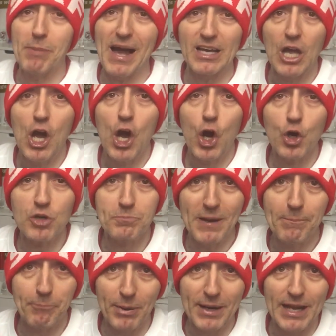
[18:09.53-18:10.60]
back who's
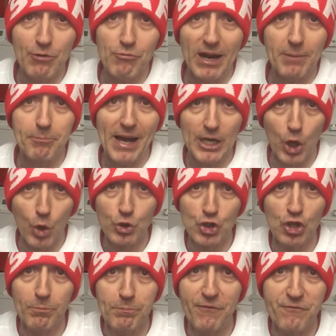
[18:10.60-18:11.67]
been playing right back, who
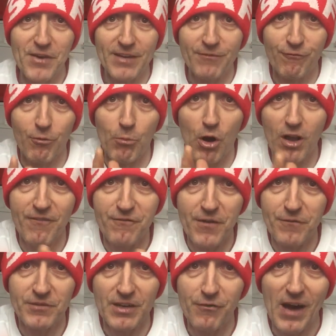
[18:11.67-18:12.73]
should be fit from all the
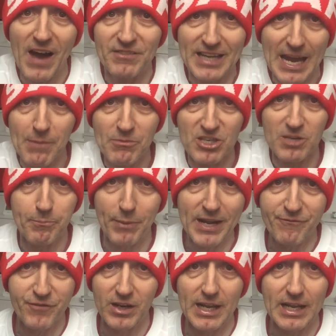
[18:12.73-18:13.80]
55 games he's
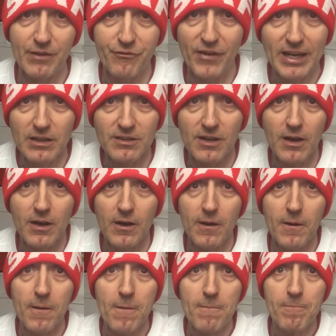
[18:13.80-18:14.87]
played for Linfield.
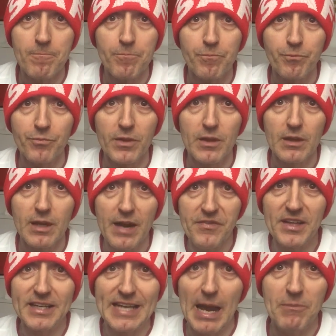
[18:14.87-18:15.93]

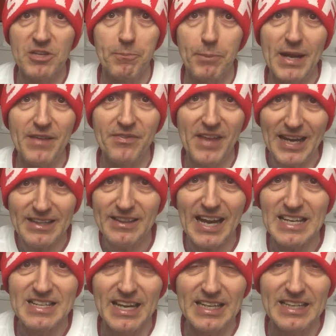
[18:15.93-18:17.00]
And the games he's played,
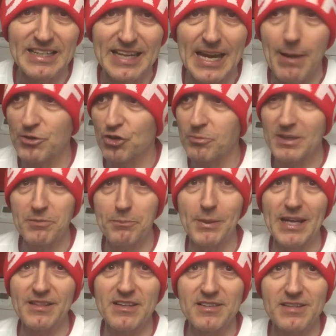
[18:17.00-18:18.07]
19 games or something he's
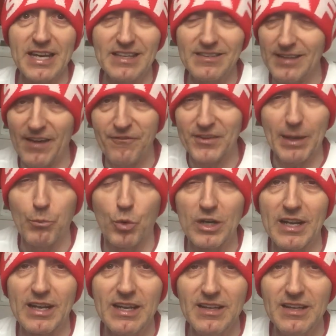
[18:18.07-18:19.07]
played this season. I forget what it